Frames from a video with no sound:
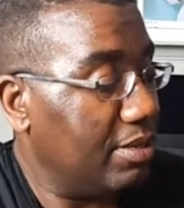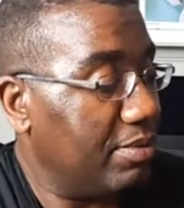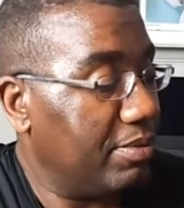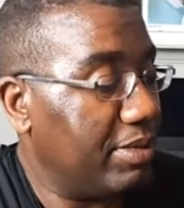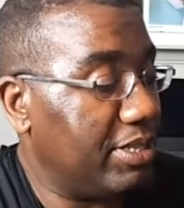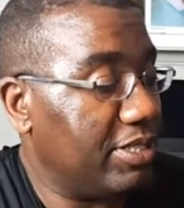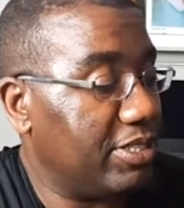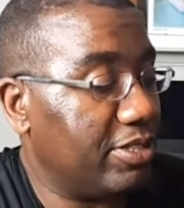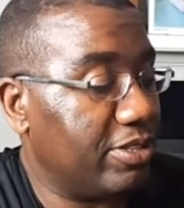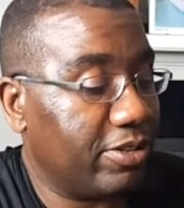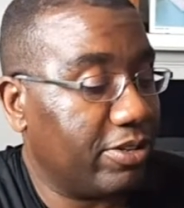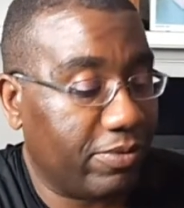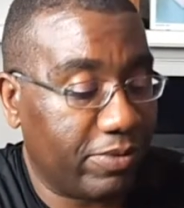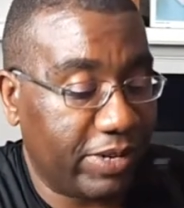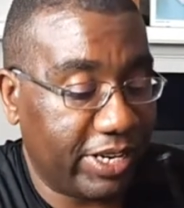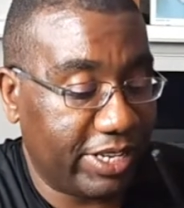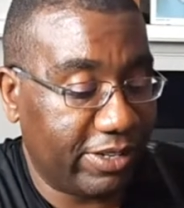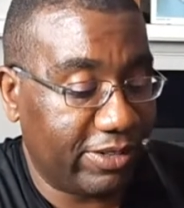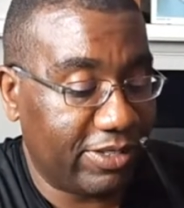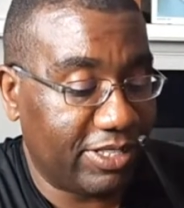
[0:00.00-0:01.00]
Make sure your
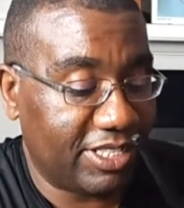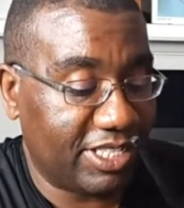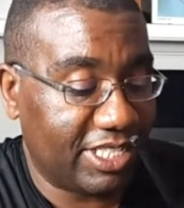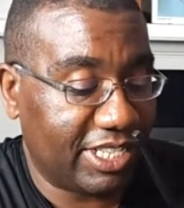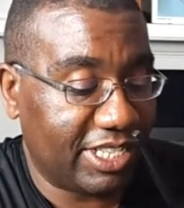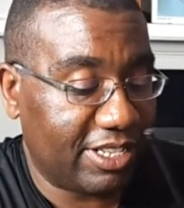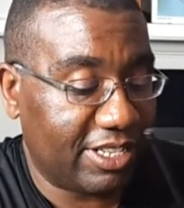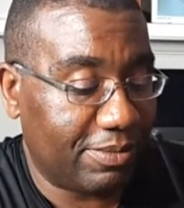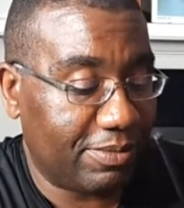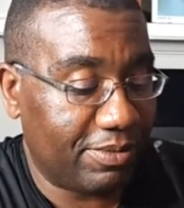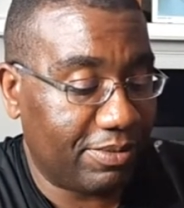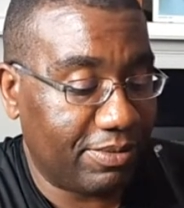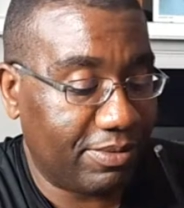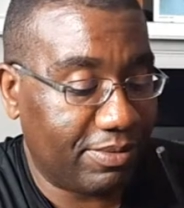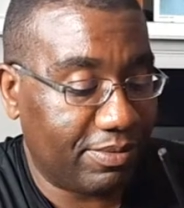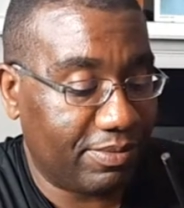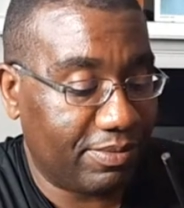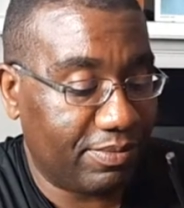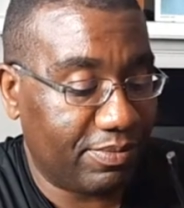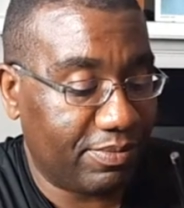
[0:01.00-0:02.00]
radios are set up.
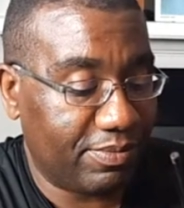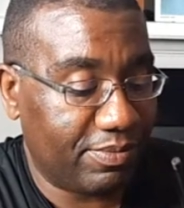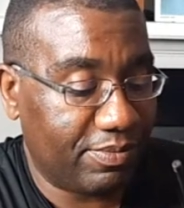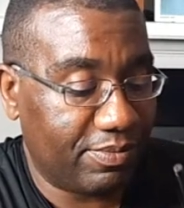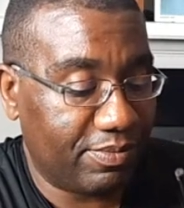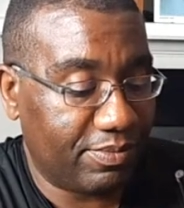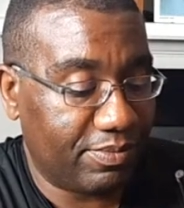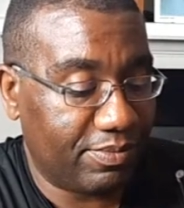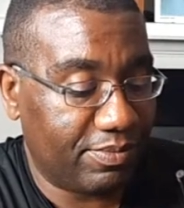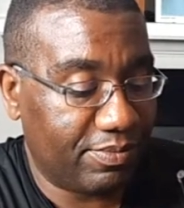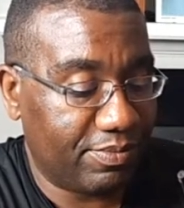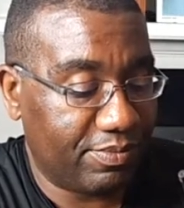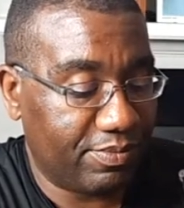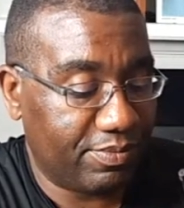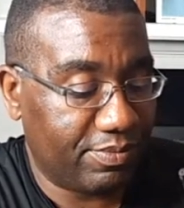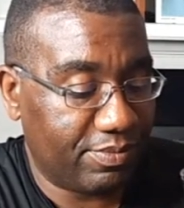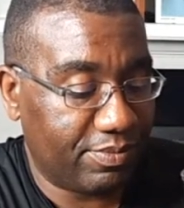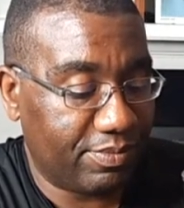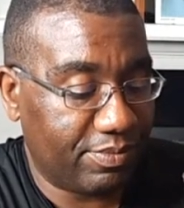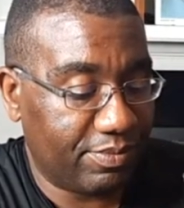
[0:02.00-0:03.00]
For
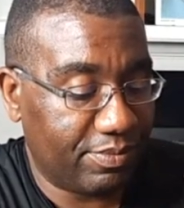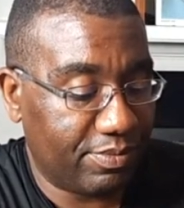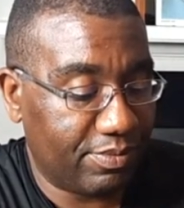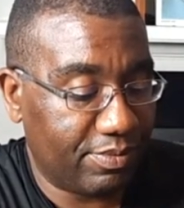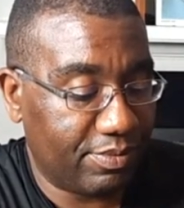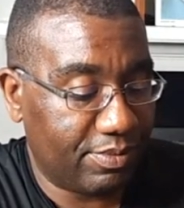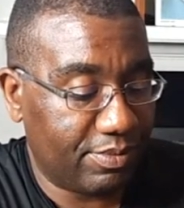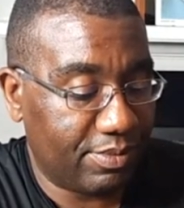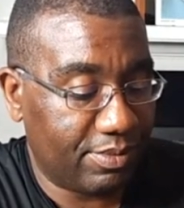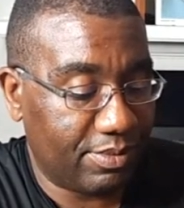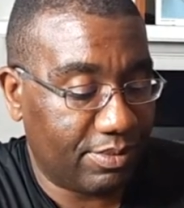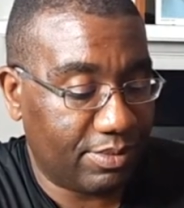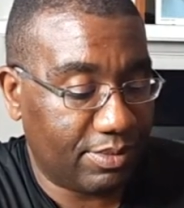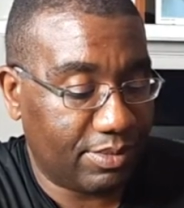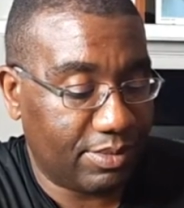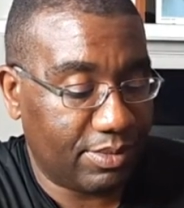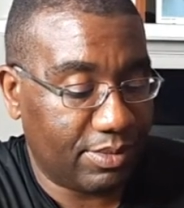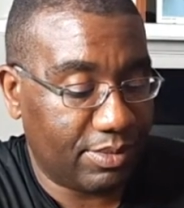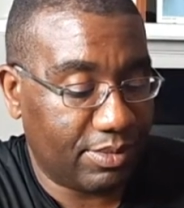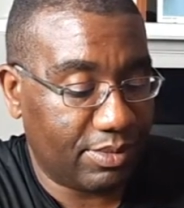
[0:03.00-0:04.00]
this afternoon and
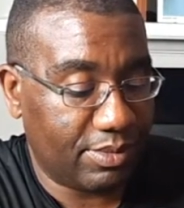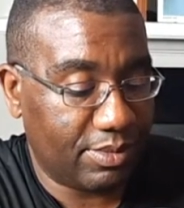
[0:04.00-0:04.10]
tonight,